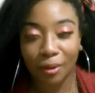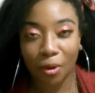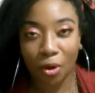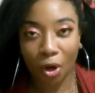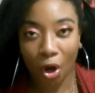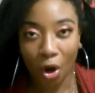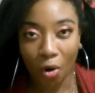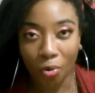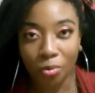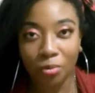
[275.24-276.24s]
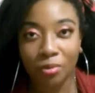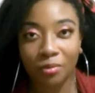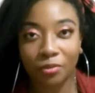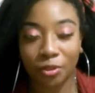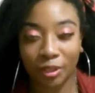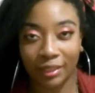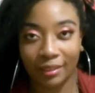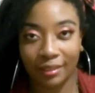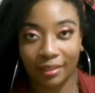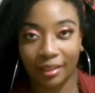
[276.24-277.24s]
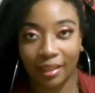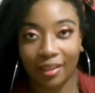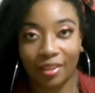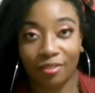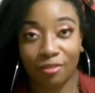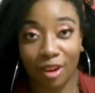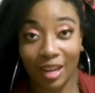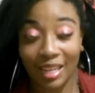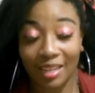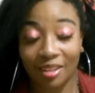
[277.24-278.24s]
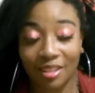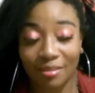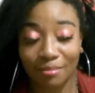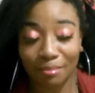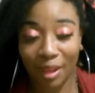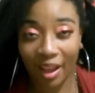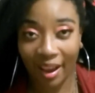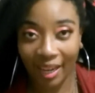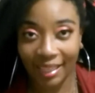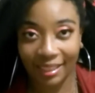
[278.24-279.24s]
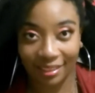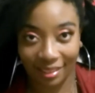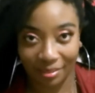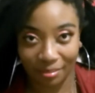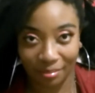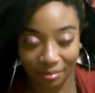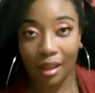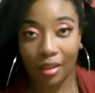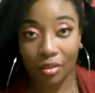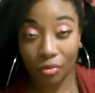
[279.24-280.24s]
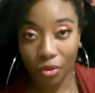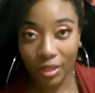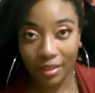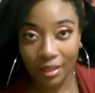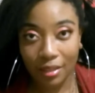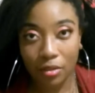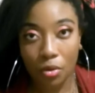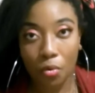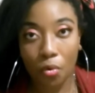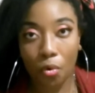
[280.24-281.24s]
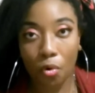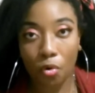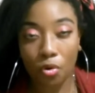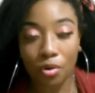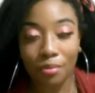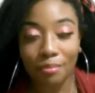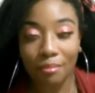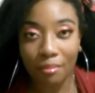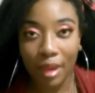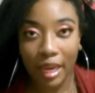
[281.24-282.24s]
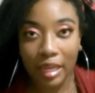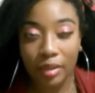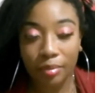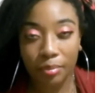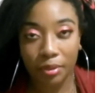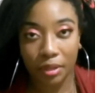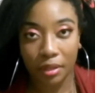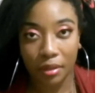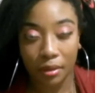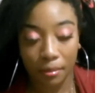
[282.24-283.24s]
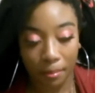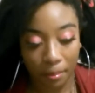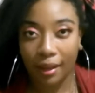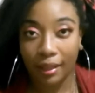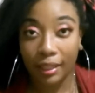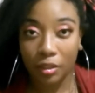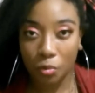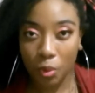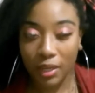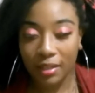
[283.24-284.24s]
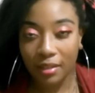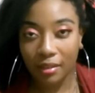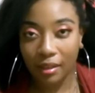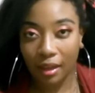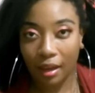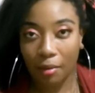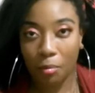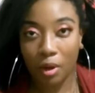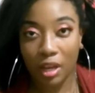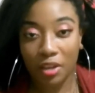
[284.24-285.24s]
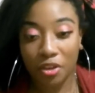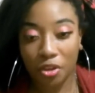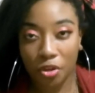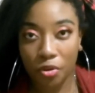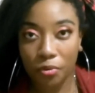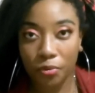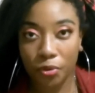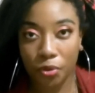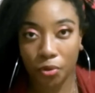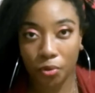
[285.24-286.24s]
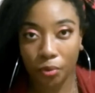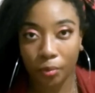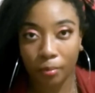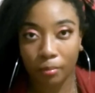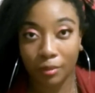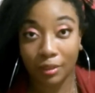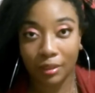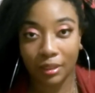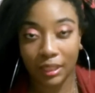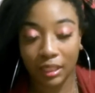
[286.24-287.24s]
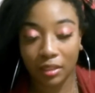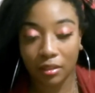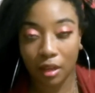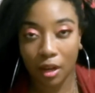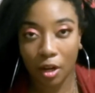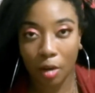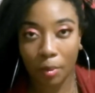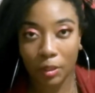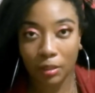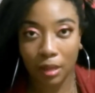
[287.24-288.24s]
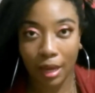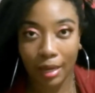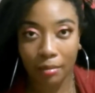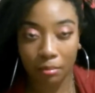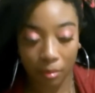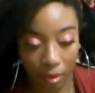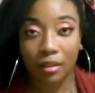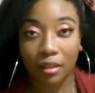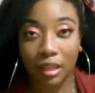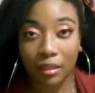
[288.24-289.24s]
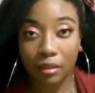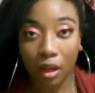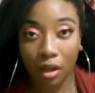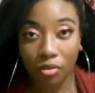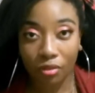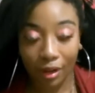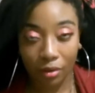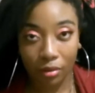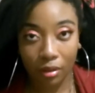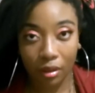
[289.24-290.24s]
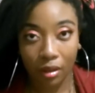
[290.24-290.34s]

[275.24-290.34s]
cold voice right behind them. The voice says, or maybe he's waiting to hear why you two didn't turn up on time. They turn round